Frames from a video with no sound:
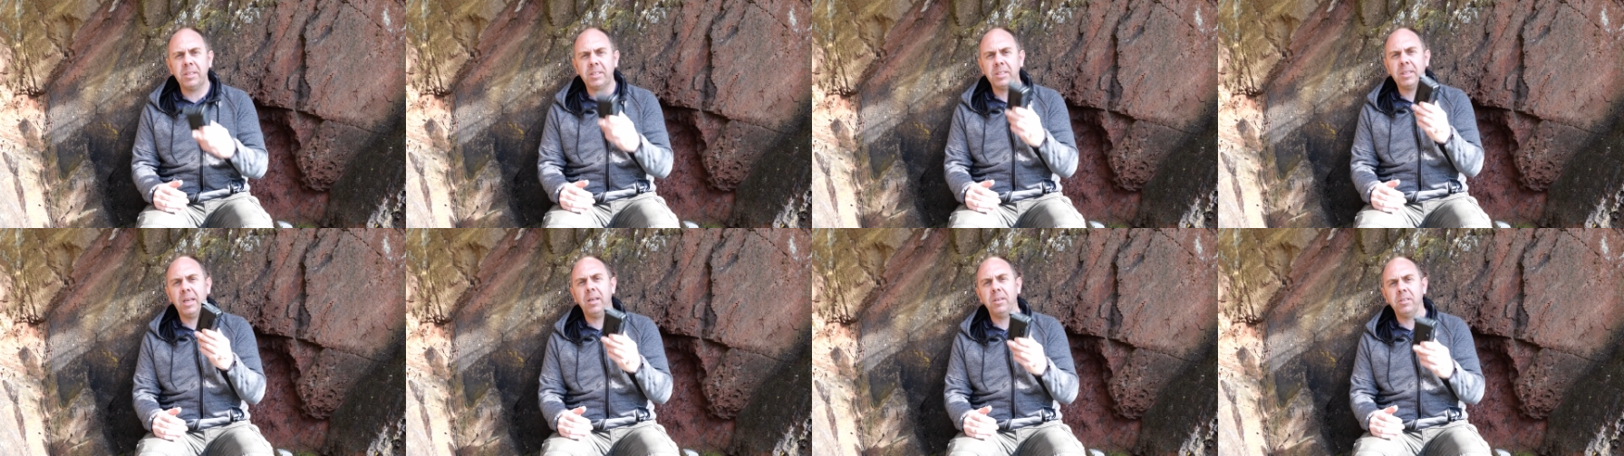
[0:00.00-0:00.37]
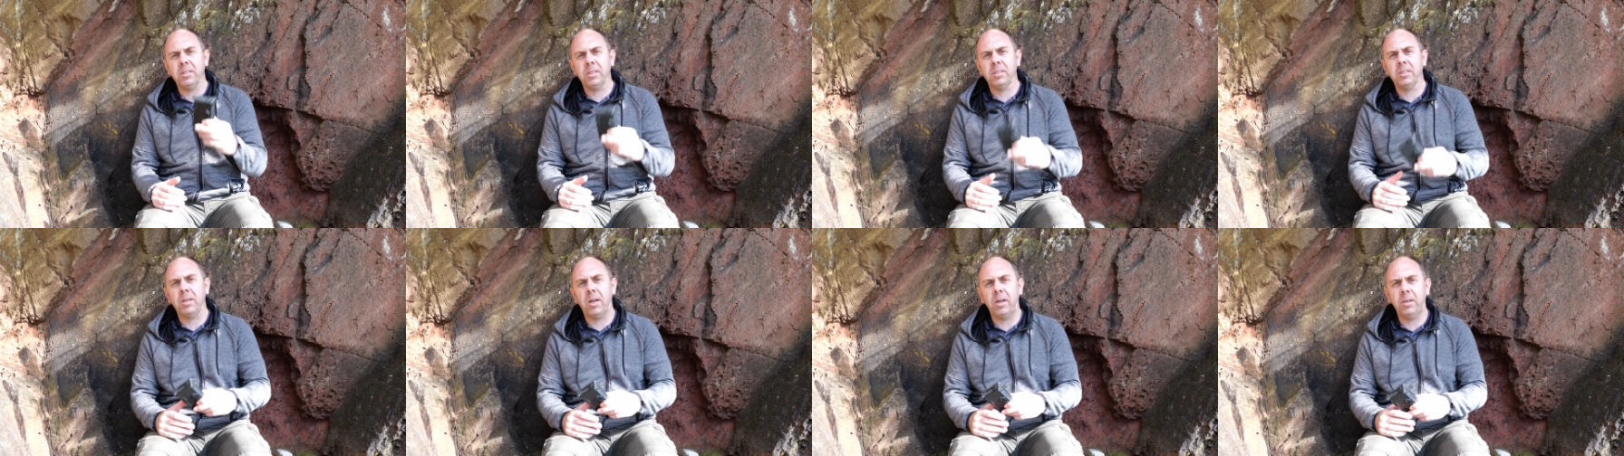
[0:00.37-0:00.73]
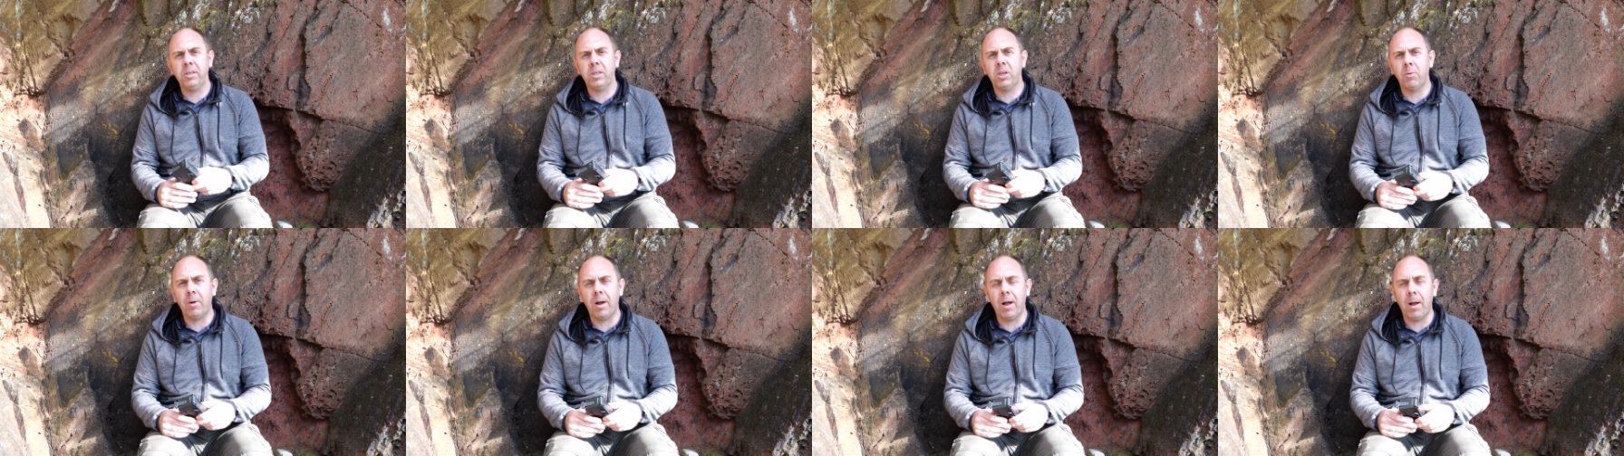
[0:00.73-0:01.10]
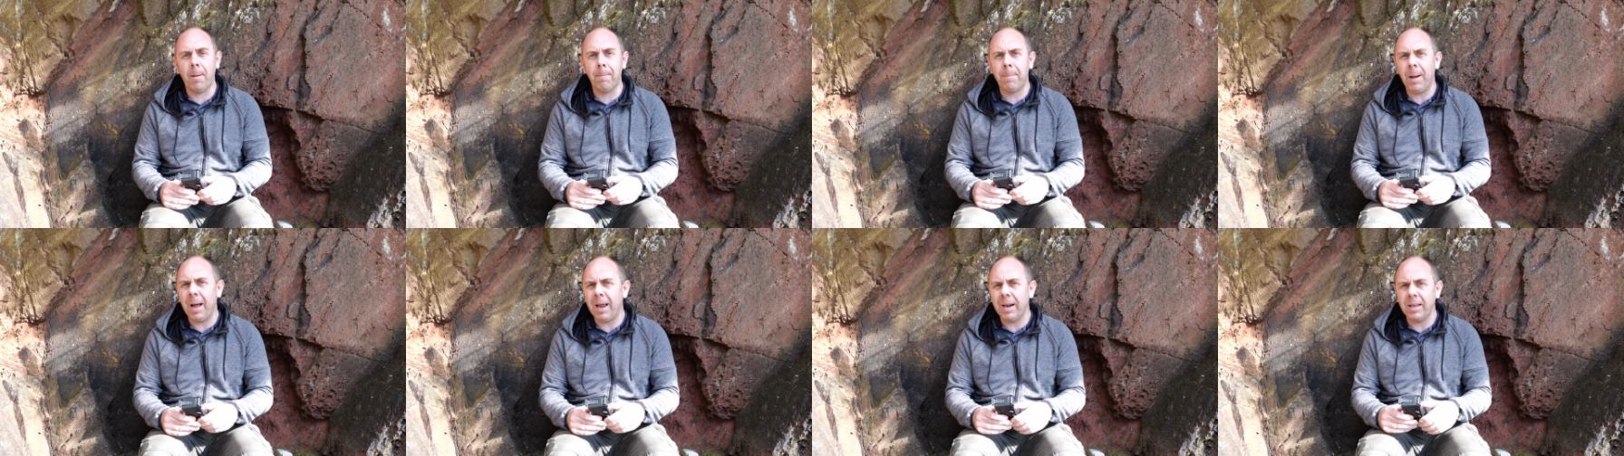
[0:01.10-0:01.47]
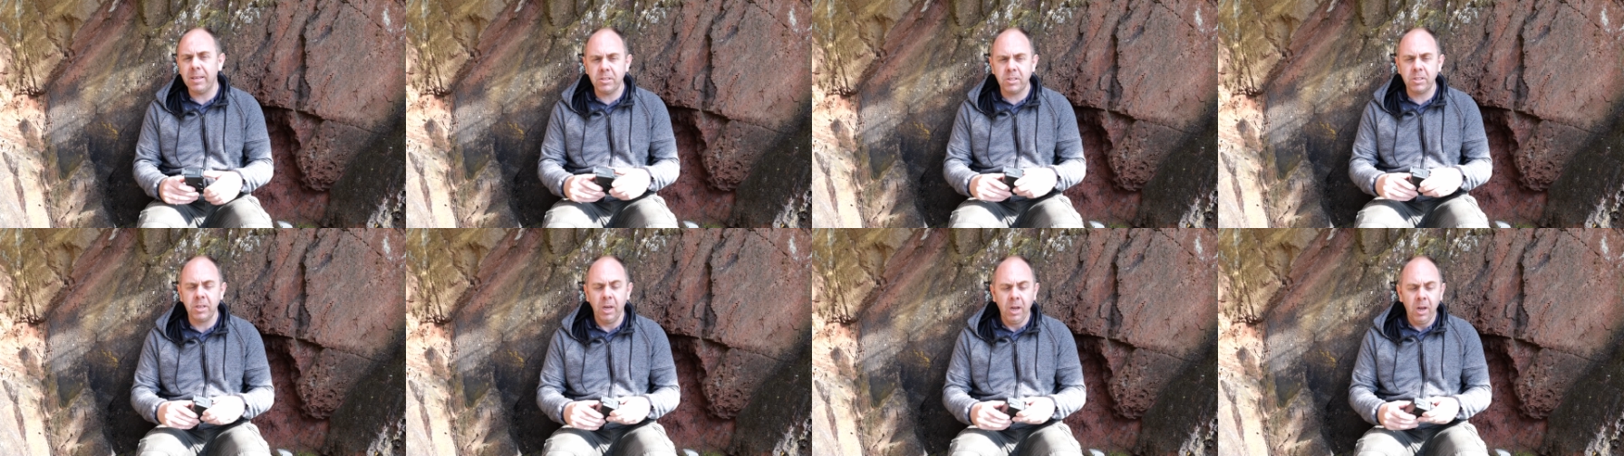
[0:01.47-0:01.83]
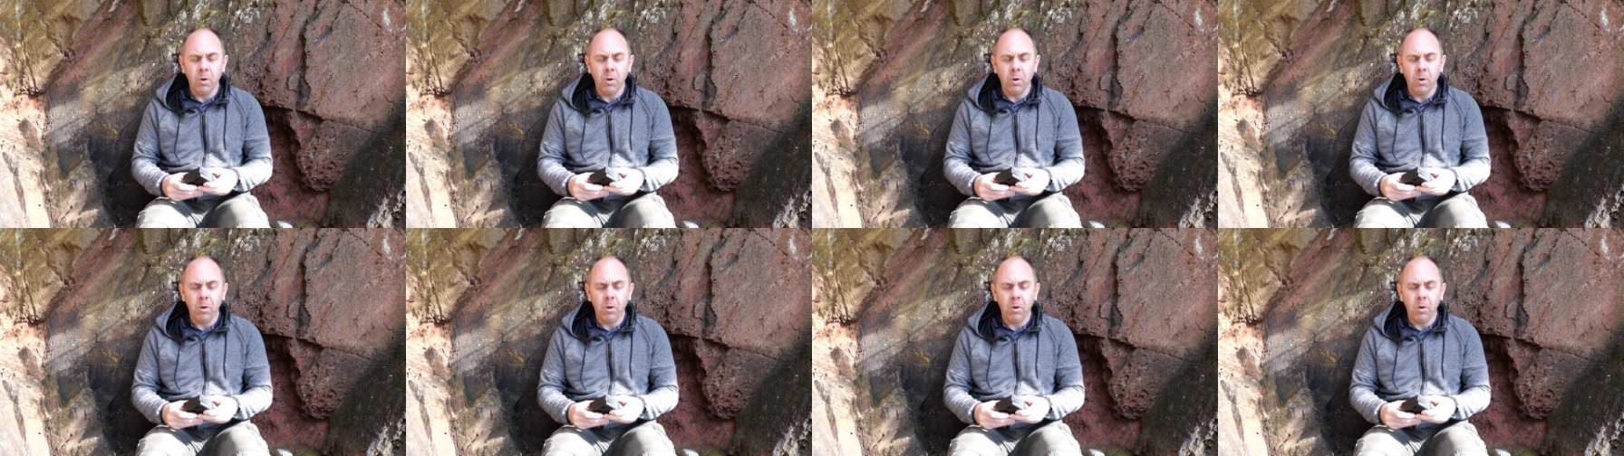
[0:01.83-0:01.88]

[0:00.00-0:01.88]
the cells are starting to go out of balance,